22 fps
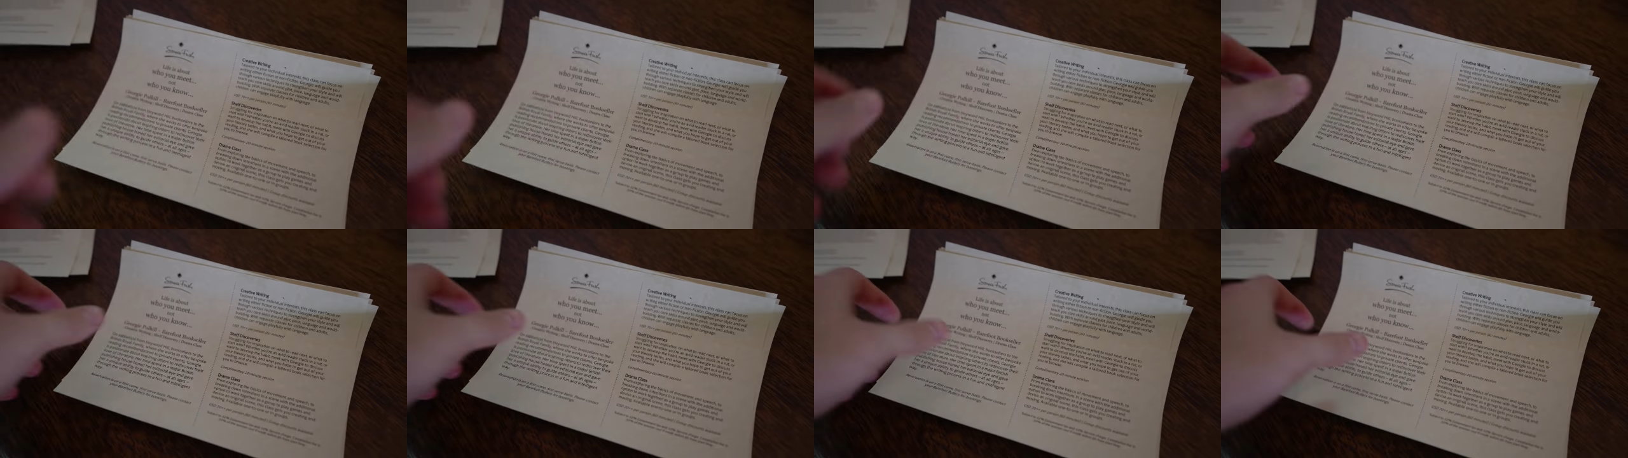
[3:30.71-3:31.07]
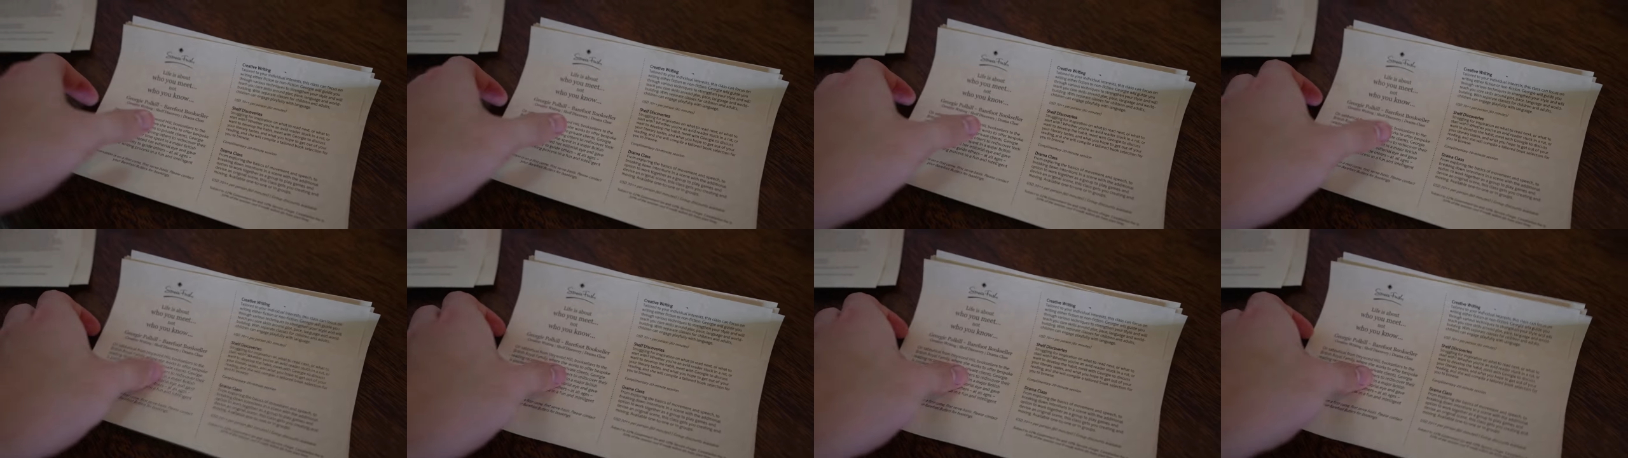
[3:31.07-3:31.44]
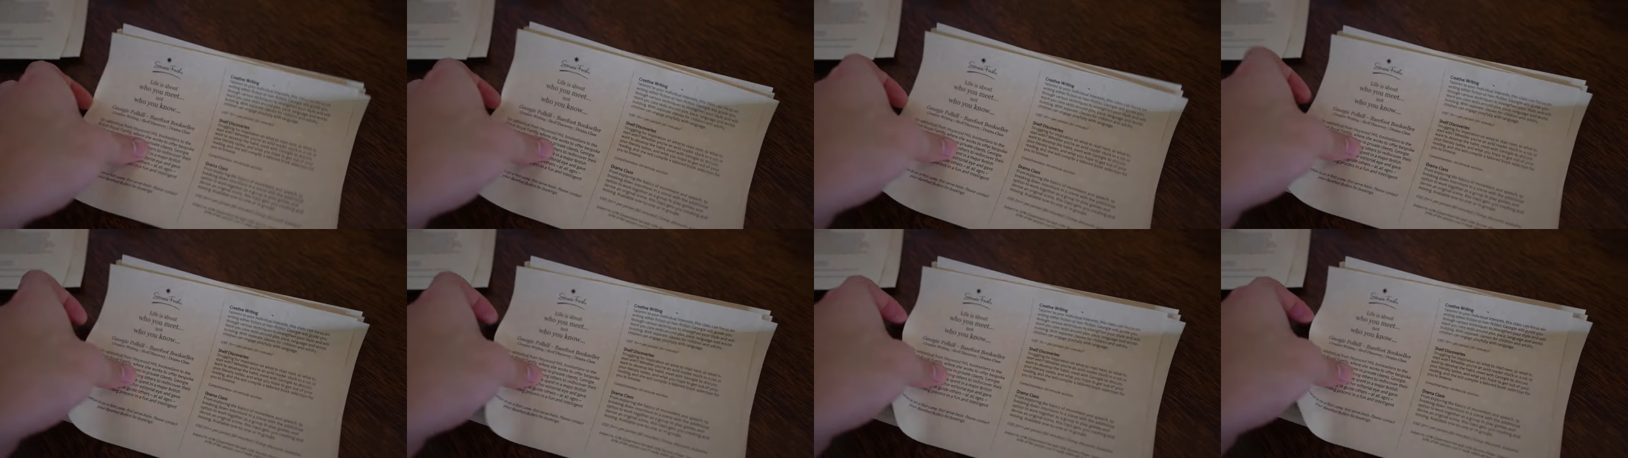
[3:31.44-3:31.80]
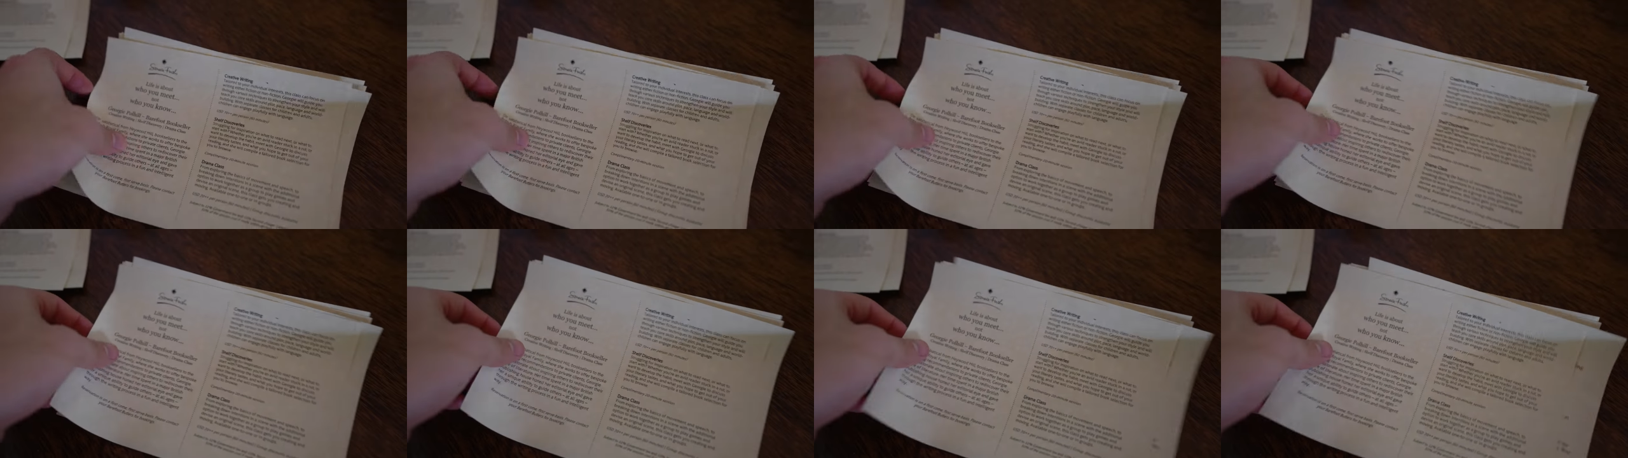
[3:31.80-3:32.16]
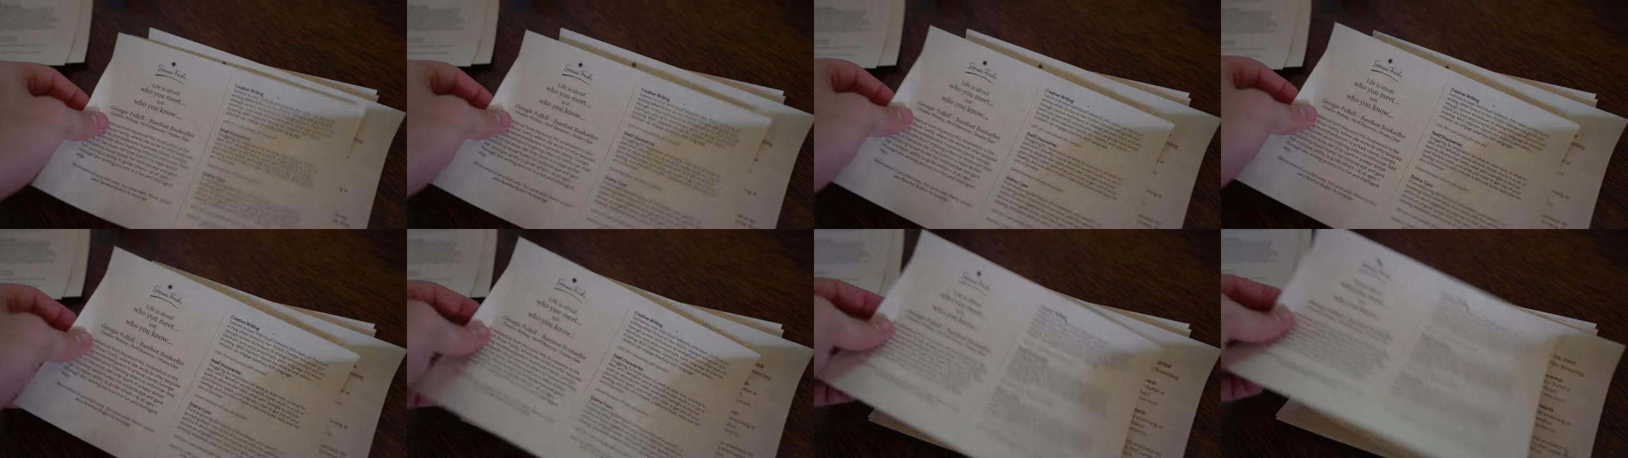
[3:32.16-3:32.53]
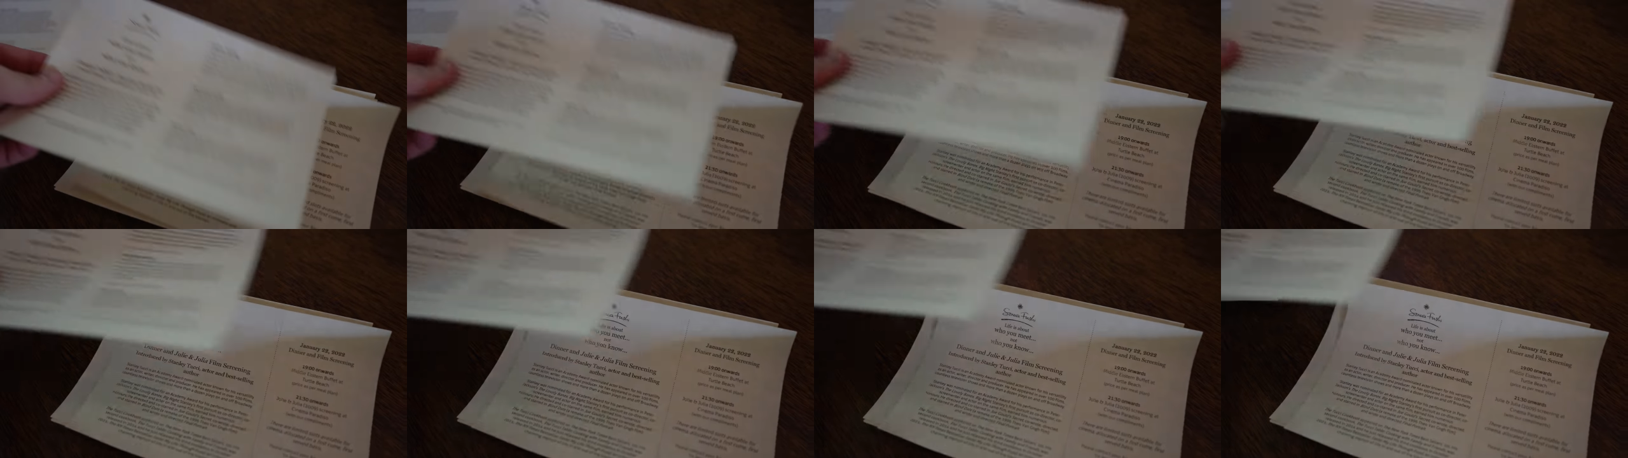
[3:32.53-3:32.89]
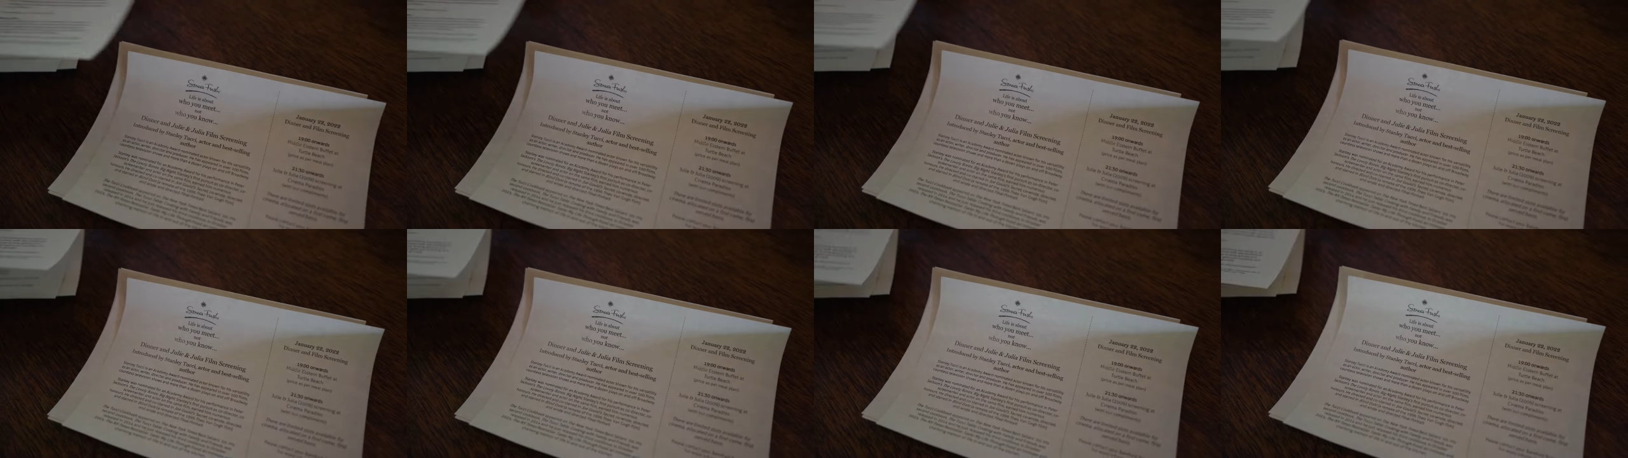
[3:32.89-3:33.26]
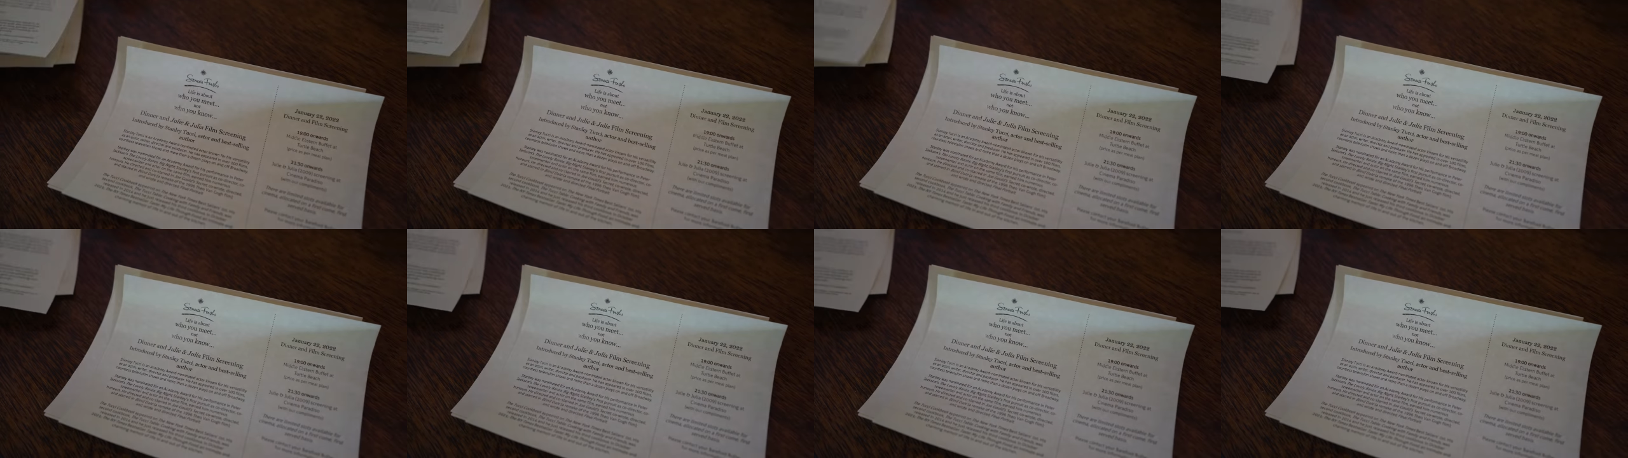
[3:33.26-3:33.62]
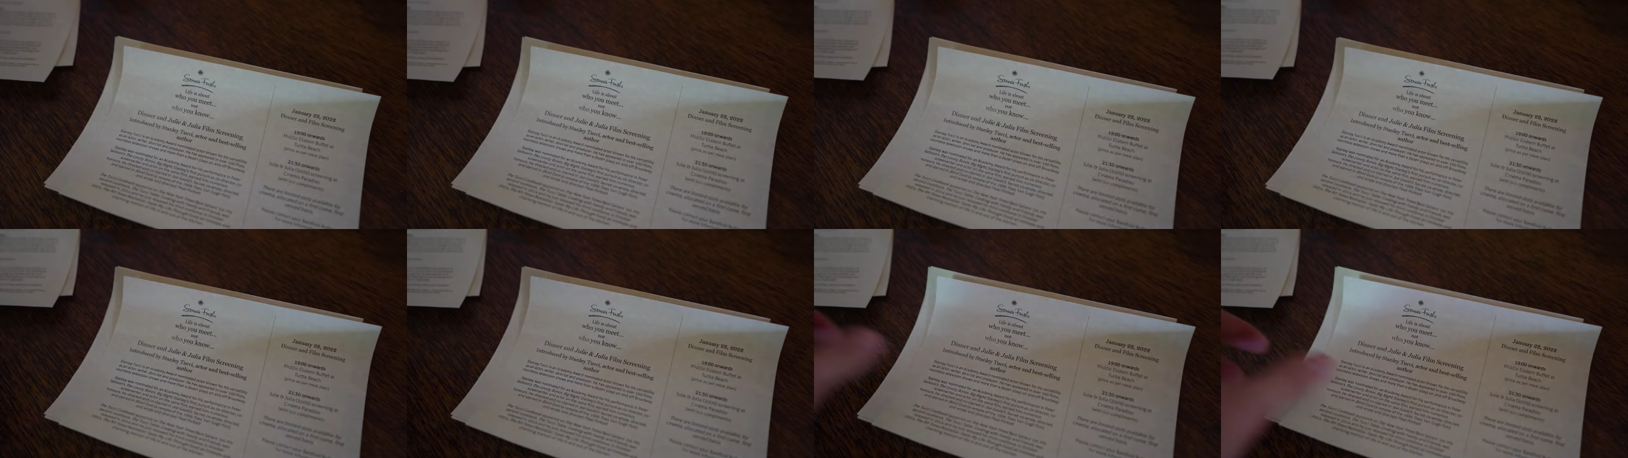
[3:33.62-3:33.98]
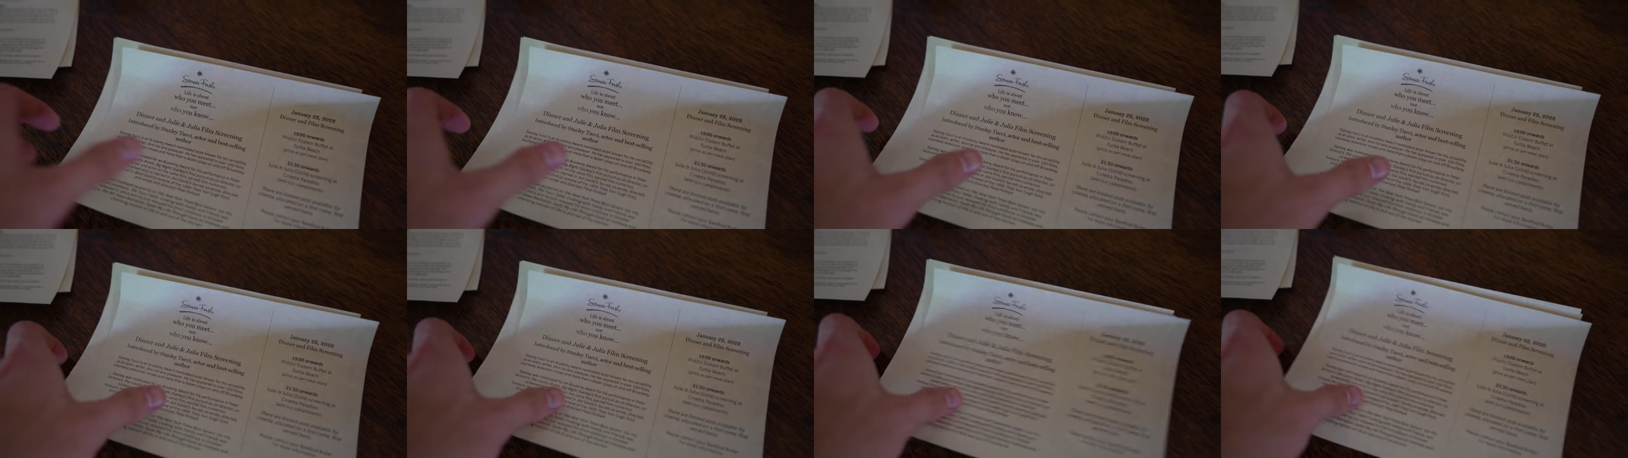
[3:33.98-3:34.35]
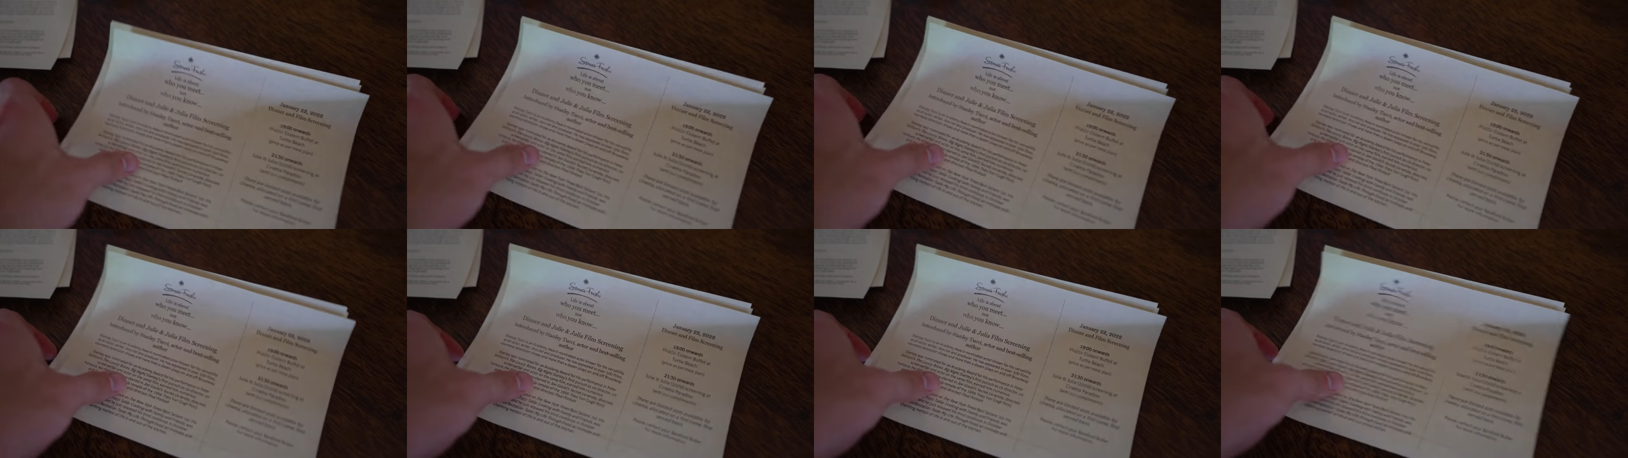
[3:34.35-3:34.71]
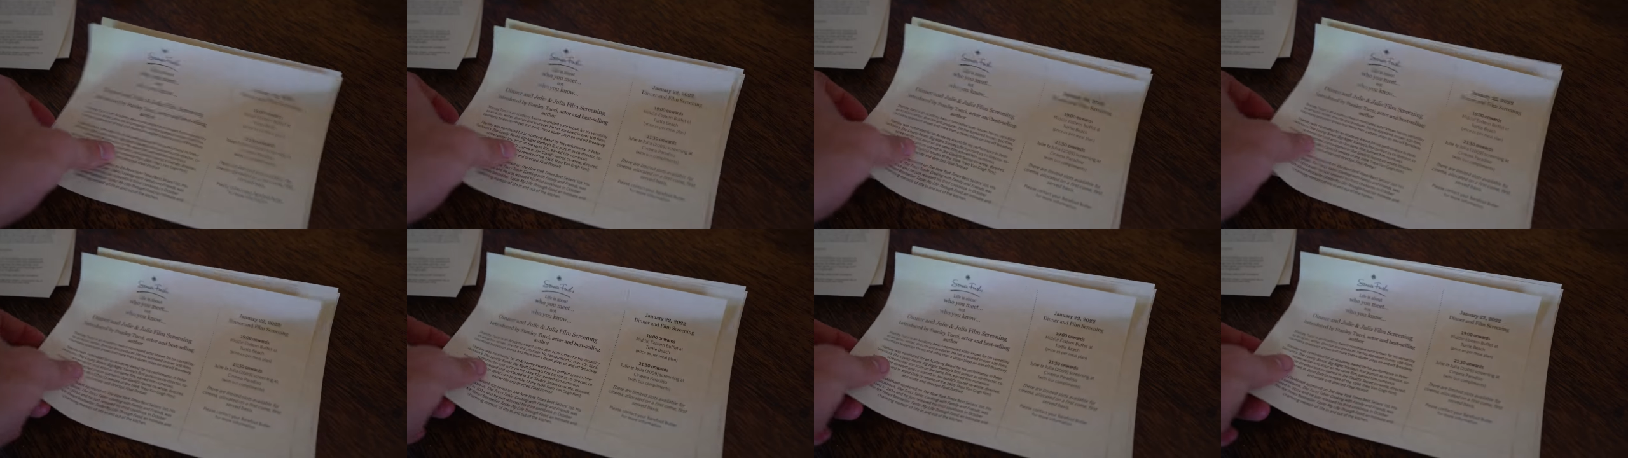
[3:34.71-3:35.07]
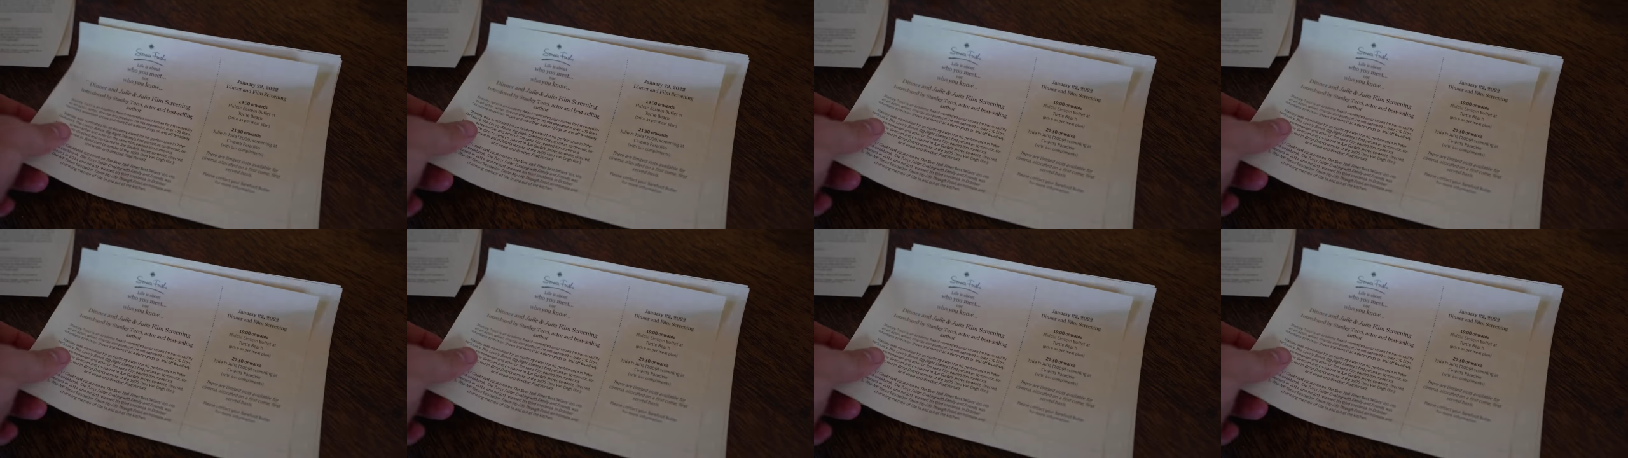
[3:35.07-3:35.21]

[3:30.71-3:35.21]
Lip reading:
[unreadable: no face in view]